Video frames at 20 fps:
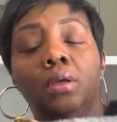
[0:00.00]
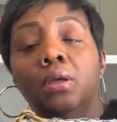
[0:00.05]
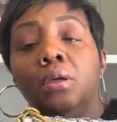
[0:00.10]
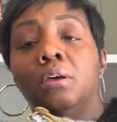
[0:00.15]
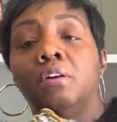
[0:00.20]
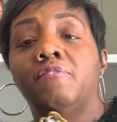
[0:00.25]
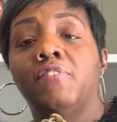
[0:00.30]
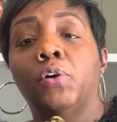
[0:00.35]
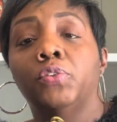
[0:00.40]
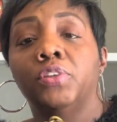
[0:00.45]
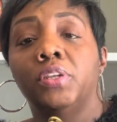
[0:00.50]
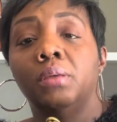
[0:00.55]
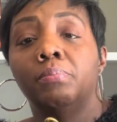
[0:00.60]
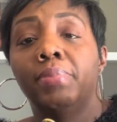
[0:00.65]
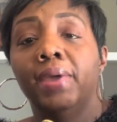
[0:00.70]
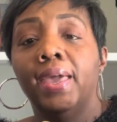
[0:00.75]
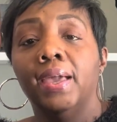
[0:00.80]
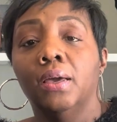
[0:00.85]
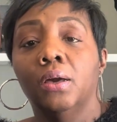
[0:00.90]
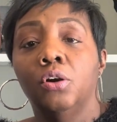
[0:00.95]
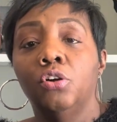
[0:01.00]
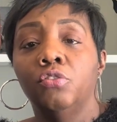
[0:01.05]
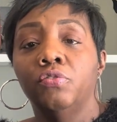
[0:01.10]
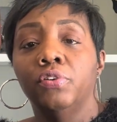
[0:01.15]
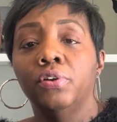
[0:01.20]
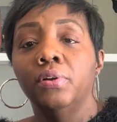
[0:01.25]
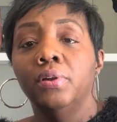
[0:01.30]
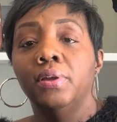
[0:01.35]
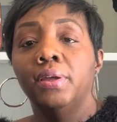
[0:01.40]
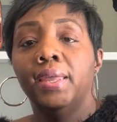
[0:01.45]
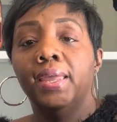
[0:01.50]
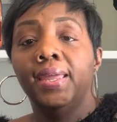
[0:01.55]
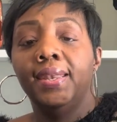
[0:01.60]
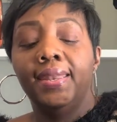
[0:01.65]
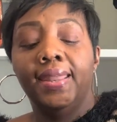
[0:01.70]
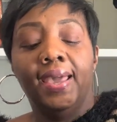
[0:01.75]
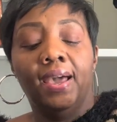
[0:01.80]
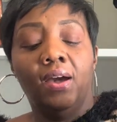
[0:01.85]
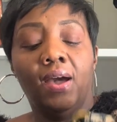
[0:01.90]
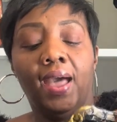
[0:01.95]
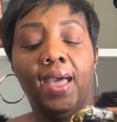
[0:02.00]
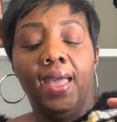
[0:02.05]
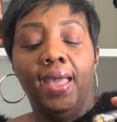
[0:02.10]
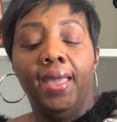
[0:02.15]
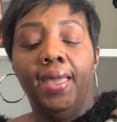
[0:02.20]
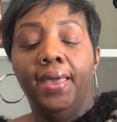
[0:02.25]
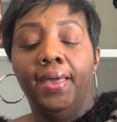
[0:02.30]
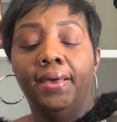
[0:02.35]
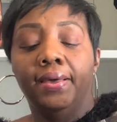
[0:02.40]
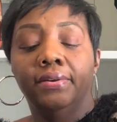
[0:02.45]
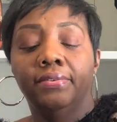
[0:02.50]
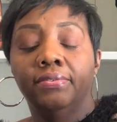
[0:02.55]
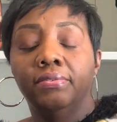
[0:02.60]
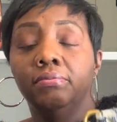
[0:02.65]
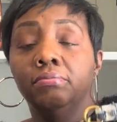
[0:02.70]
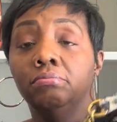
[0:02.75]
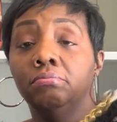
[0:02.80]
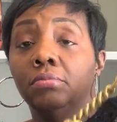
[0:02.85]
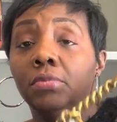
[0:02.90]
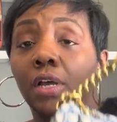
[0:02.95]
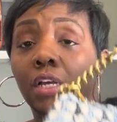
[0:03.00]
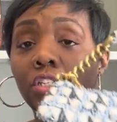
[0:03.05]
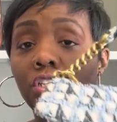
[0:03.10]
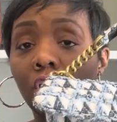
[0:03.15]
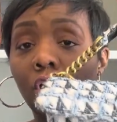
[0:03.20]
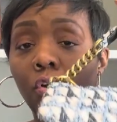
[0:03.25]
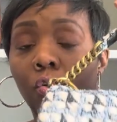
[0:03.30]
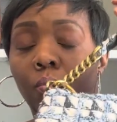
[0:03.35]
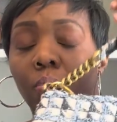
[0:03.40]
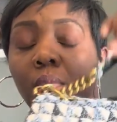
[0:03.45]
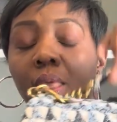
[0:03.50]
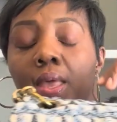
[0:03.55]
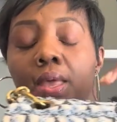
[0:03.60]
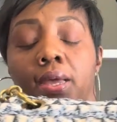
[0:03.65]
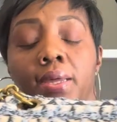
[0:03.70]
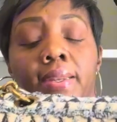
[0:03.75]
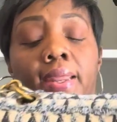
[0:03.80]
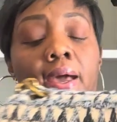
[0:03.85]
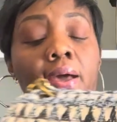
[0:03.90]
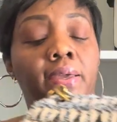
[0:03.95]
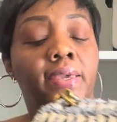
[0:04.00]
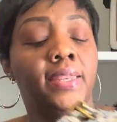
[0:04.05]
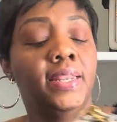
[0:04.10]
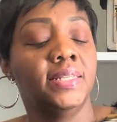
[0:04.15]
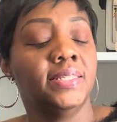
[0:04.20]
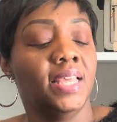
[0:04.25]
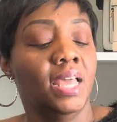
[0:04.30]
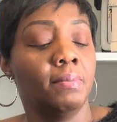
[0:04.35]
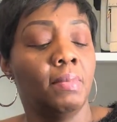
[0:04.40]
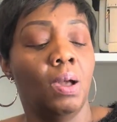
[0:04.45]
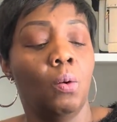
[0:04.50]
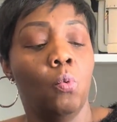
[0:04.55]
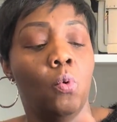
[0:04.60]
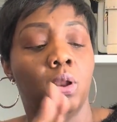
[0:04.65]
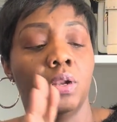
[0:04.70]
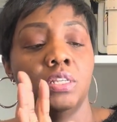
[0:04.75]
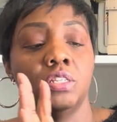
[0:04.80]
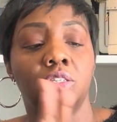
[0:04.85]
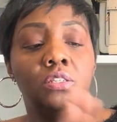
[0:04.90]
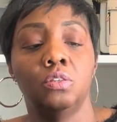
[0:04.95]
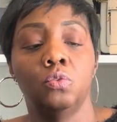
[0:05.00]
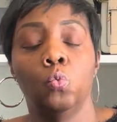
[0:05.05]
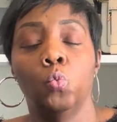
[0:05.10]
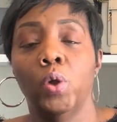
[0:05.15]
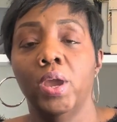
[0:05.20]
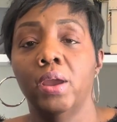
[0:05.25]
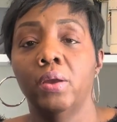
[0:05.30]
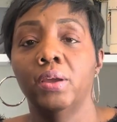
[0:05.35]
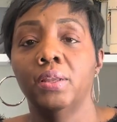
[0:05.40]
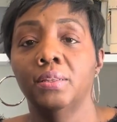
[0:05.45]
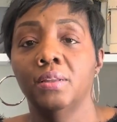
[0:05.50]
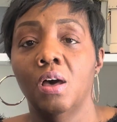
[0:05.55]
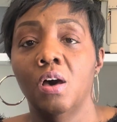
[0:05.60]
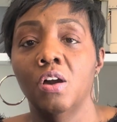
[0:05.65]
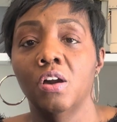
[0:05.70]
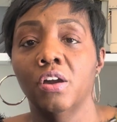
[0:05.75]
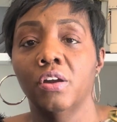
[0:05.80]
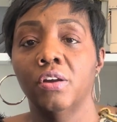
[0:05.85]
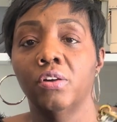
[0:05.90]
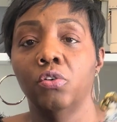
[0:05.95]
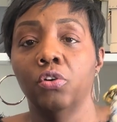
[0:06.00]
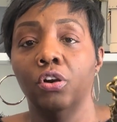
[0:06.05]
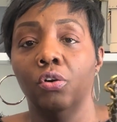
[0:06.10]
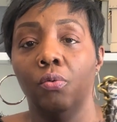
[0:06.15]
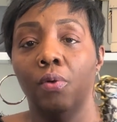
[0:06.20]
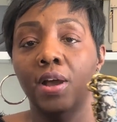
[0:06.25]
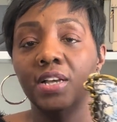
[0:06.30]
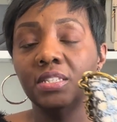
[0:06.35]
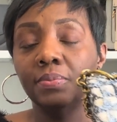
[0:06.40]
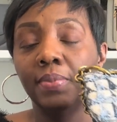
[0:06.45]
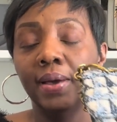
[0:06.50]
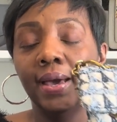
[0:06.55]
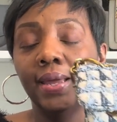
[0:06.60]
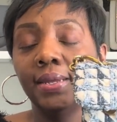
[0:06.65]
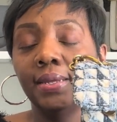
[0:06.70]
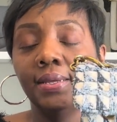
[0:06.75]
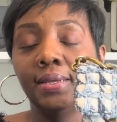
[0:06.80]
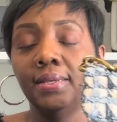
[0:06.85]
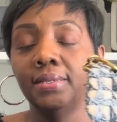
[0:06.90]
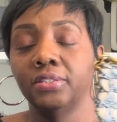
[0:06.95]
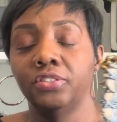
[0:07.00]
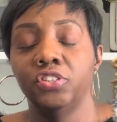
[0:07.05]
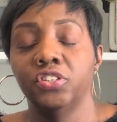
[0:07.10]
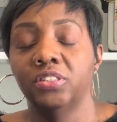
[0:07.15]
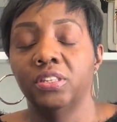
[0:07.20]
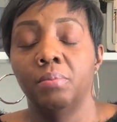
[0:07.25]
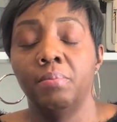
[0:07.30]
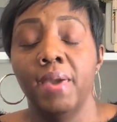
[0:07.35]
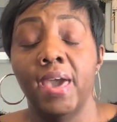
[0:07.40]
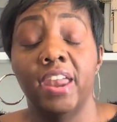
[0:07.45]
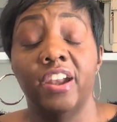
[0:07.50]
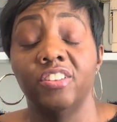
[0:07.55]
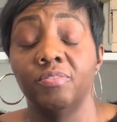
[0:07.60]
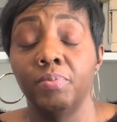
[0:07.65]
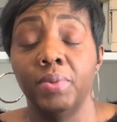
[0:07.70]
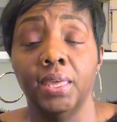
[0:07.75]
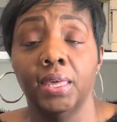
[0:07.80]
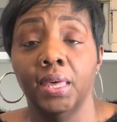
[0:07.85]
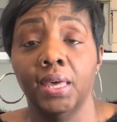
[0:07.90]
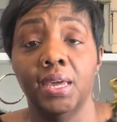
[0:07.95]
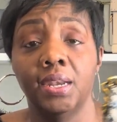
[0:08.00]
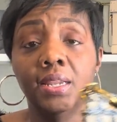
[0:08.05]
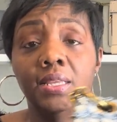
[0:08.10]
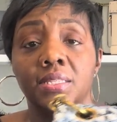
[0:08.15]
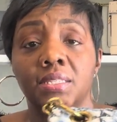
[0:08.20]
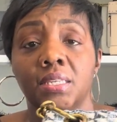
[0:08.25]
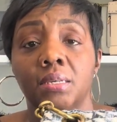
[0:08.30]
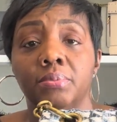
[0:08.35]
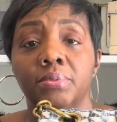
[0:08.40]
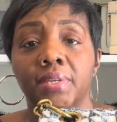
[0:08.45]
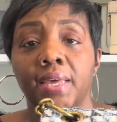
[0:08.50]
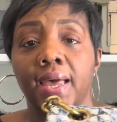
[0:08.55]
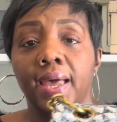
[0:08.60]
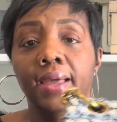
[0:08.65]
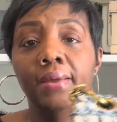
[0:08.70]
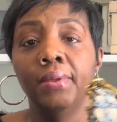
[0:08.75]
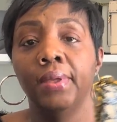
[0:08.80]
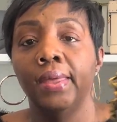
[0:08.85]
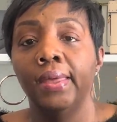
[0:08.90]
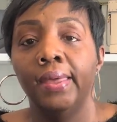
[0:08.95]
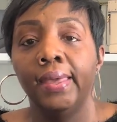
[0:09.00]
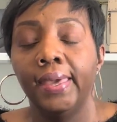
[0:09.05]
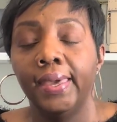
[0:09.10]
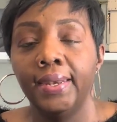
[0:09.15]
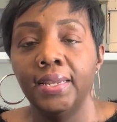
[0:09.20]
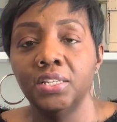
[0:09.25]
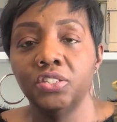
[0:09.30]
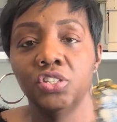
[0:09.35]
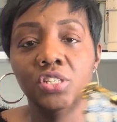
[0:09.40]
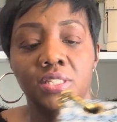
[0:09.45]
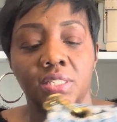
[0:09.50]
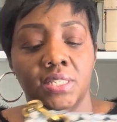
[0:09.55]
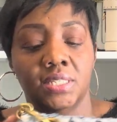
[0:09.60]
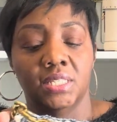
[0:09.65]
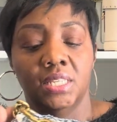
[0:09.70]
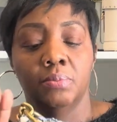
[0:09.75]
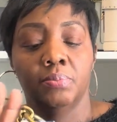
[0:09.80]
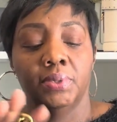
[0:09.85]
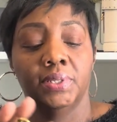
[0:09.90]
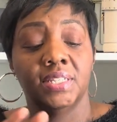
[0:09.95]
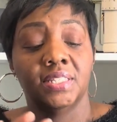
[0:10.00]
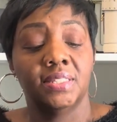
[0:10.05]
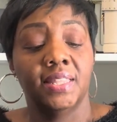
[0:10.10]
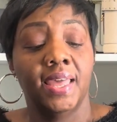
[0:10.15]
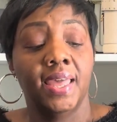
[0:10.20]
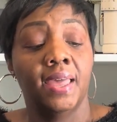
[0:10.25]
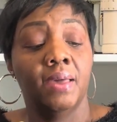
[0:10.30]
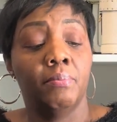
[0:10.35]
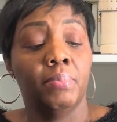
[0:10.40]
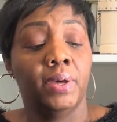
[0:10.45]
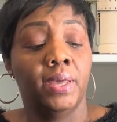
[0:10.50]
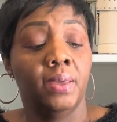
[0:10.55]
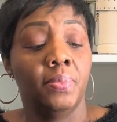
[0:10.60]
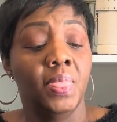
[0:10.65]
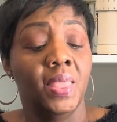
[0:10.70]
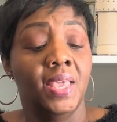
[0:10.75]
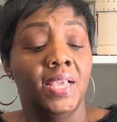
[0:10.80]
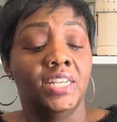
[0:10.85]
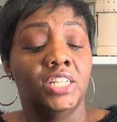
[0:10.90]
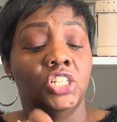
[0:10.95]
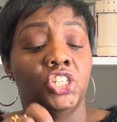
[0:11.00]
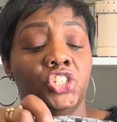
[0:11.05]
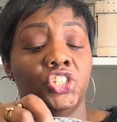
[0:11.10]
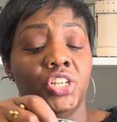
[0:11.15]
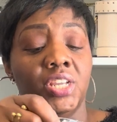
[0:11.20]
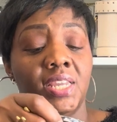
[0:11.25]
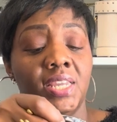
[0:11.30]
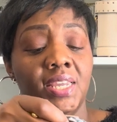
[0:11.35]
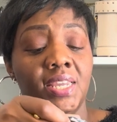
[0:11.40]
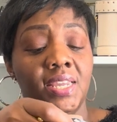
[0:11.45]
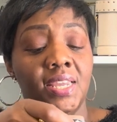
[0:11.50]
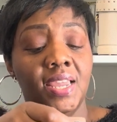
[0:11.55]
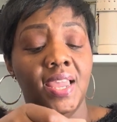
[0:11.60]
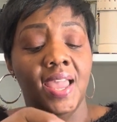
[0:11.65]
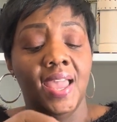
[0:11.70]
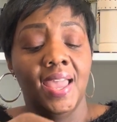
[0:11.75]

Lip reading: folded it back over, and now I have a tote. Now anytime I want to wear it longer or crossbody, it's just a matter of me cutting a zip tie, and it's just as simple as that. But she